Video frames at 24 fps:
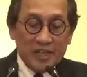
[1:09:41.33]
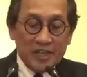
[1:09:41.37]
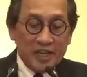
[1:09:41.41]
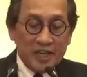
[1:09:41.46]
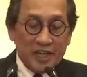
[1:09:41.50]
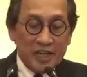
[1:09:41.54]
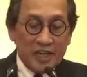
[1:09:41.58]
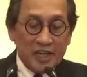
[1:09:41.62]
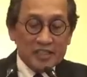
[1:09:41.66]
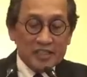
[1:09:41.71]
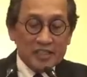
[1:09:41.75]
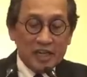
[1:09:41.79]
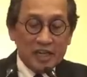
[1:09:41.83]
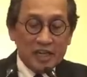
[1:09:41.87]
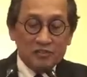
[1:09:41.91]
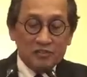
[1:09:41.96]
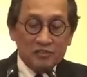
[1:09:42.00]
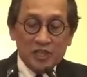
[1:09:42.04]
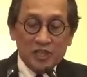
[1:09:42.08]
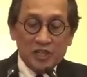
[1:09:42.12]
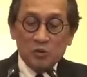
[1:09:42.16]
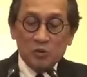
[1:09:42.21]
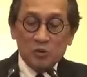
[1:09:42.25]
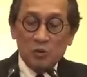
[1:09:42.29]
as
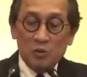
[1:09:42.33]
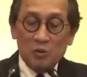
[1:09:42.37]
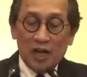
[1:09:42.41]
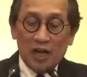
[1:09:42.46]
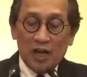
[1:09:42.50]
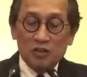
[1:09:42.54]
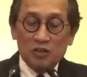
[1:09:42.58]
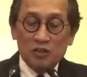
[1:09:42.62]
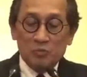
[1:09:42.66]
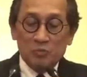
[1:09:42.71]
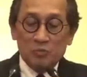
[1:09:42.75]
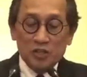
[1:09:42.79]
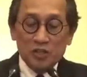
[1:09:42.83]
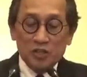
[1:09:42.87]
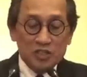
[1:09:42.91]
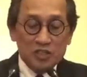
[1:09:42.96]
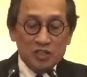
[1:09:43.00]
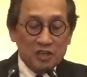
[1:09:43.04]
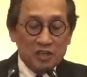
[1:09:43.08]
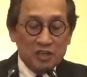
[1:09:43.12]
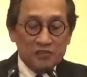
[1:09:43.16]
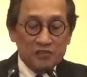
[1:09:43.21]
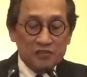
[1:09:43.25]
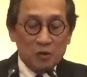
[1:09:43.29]
countries will want to
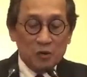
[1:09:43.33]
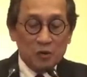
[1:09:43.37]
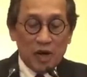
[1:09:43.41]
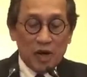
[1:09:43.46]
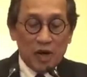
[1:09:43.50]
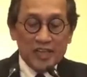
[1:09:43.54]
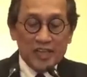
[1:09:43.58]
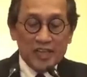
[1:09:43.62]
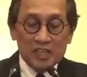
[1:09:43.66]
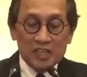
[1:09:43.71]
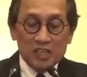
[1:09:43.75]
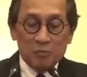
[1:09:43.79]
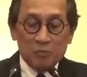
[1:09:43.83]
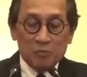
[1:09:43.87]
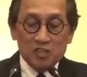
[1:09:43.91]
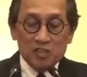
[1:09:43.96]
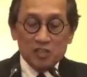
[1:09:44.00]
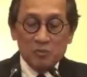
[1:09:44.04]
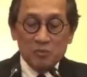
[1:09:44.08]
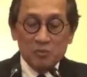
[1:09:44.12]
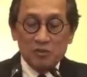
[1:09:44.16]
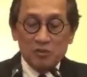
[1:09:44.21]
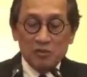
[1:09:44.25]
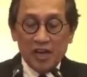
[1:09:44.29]
preserve the widest
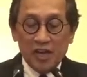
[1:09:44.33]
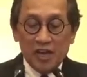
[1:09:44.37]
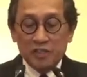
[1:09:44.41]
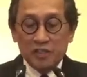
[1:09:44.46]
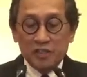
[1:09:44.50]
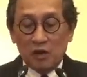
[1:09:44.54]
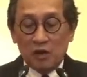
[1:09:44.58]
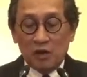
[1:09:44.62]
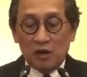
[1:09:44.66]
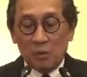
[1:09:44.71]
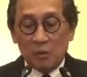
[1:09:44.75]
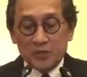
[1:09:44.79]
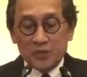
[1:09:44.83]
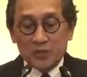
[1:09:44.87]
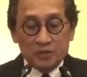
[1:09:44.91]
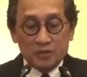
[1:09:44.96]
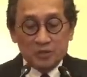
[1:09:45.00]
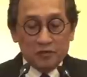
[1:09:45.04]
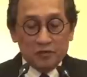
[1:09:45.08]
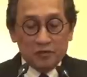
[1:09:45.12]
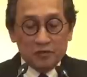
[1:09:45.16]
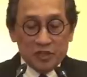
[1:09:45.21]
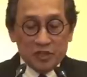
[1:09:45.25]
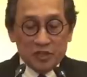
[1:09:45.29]
possible range of options
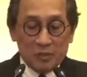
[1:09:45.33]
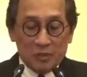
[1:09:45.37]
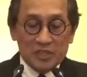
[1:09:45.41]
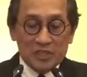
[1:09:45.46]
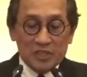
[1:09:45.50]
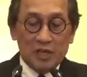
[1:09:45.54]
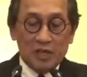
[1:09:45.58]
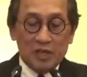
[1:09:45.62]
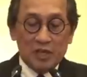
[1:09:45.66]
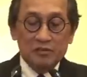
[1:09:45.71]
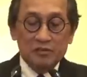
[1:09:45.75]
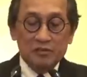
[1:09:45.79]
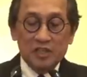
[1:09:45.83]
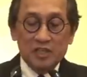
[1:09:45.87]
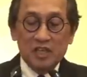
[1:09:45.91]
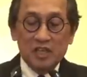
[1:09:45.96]
for themselves,